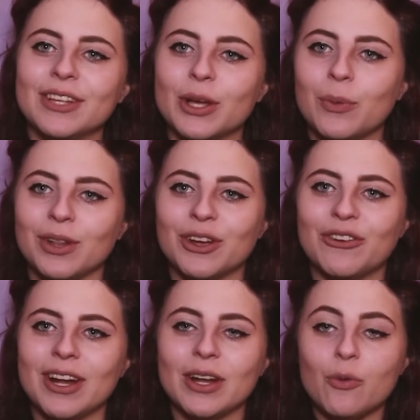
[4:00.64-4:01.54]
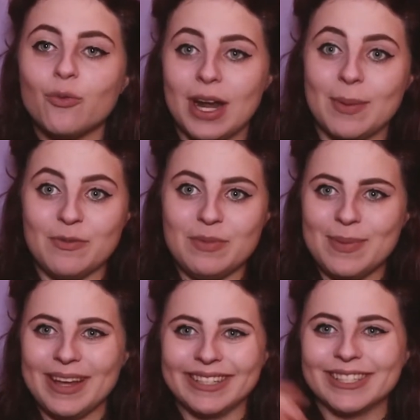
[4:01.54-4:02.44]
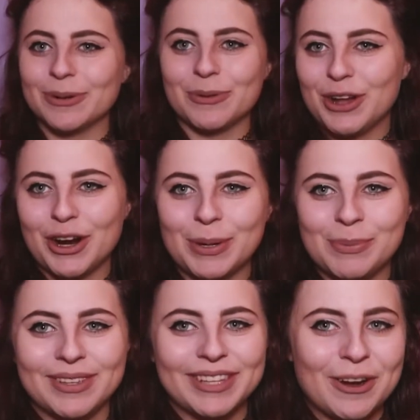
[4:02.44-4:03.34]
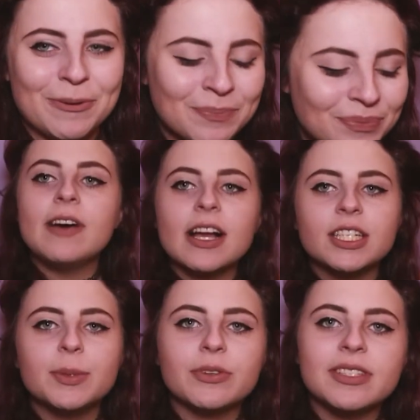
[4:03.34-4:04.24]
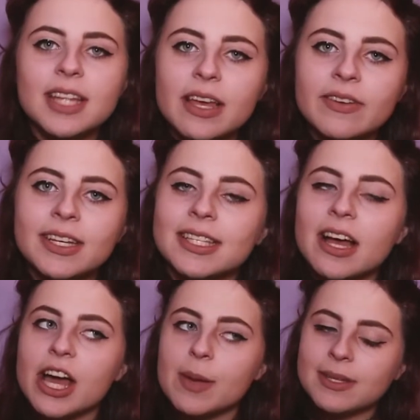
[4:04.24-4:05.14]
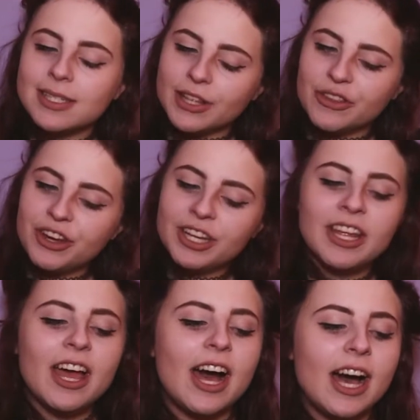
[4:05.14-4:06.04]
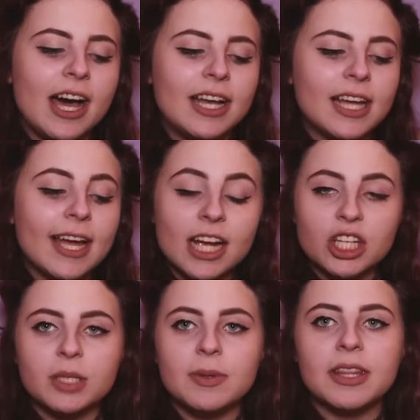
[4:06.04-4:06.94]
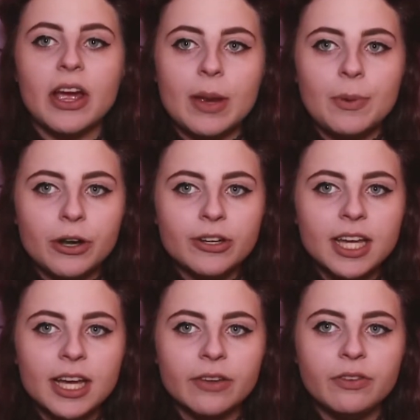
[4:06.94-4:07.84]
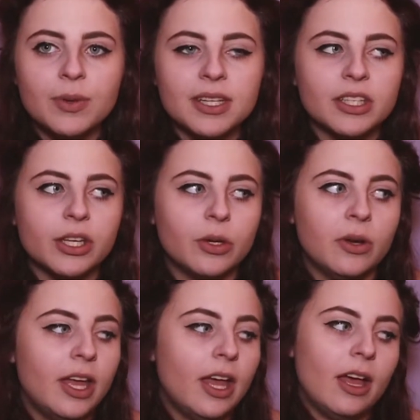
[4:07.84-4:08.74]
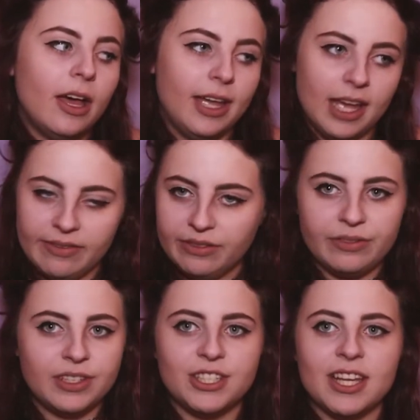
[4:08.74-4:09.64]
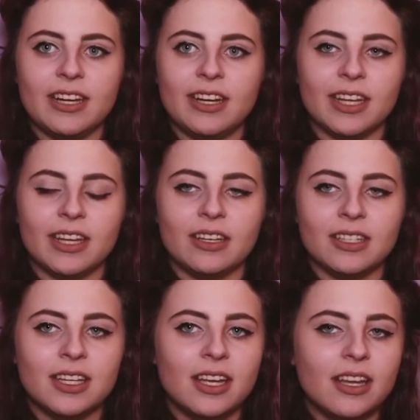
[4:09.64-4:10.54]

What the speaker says: like it wouldn't look right above my bed, so we're not gonna put it there. Fact number 7 is I am a Slytherin, and I actually made the Harry Potter tag a few weeks ago. I haven't finished editing it.